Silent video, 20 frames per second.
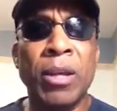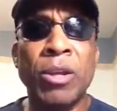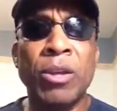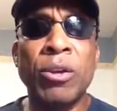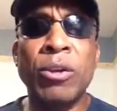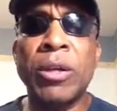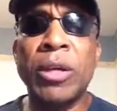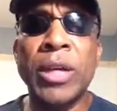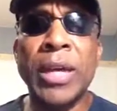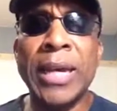
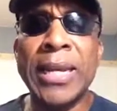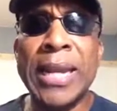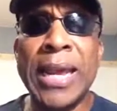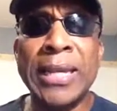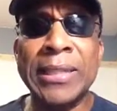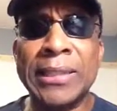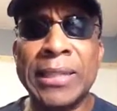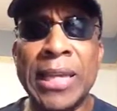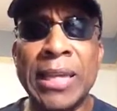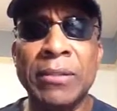You can get
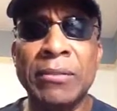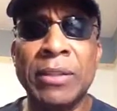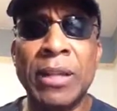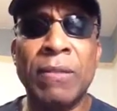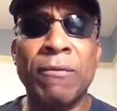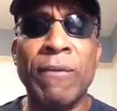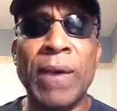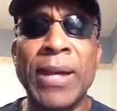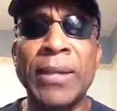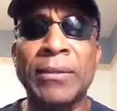that same
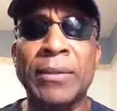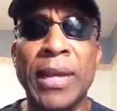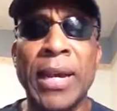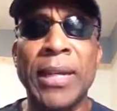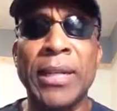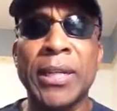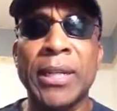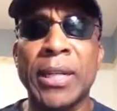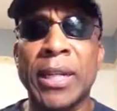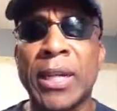stuff right
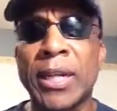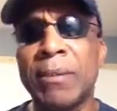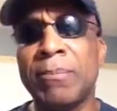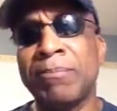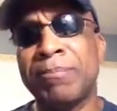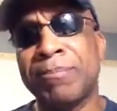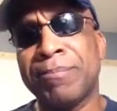side the club.